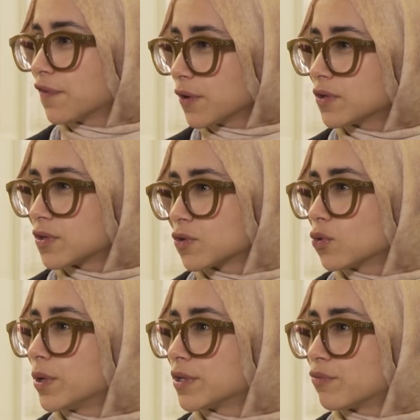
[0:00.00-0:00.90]
focus
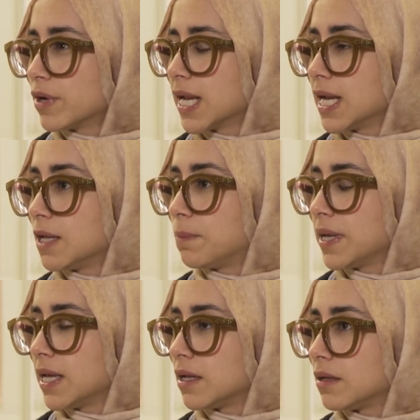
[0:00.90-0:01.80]
has always really
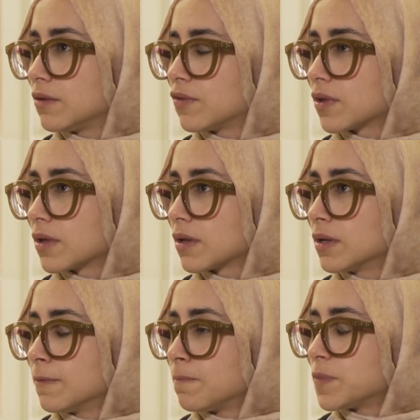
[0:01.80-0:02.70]
been to